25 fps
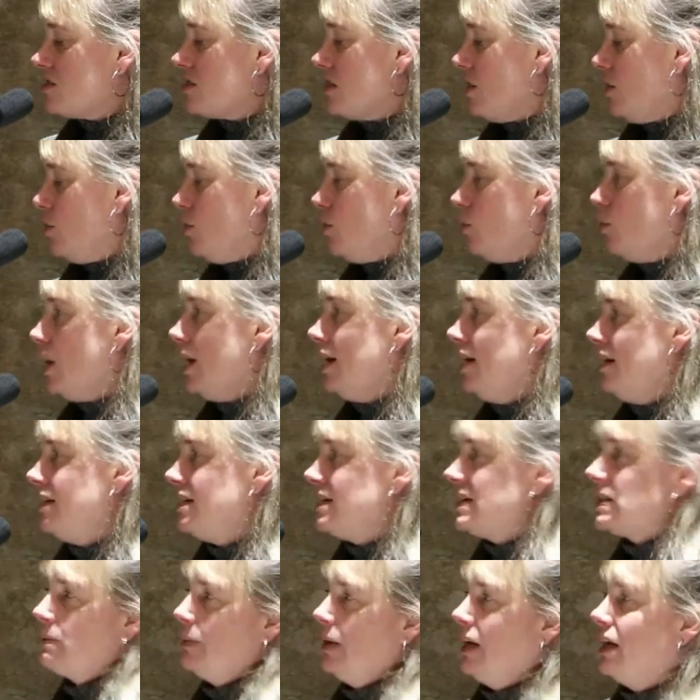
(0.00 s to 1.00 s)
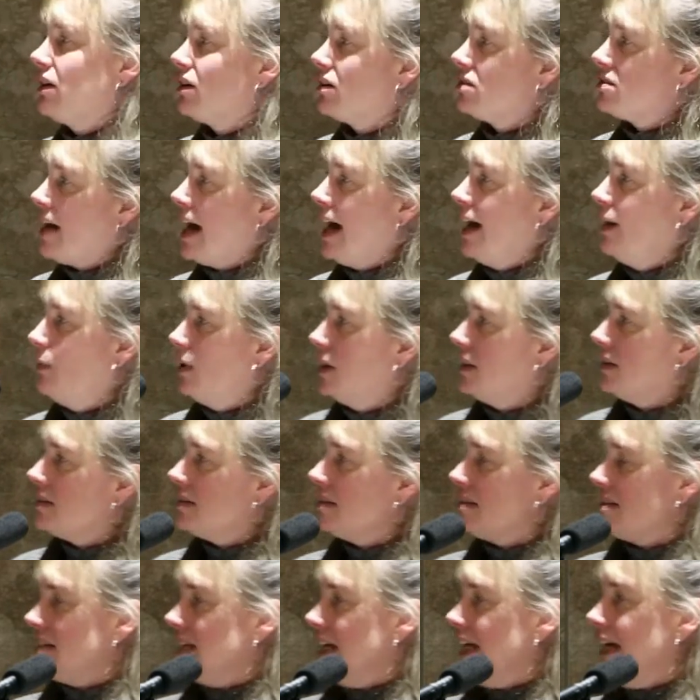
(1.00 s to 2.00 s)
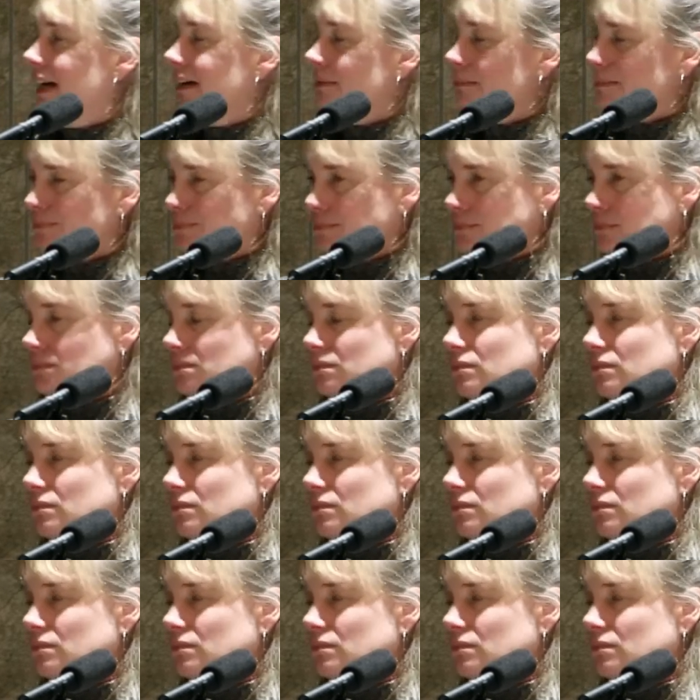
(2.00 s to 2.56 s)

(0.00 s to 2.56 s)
So one of the speakers I went to see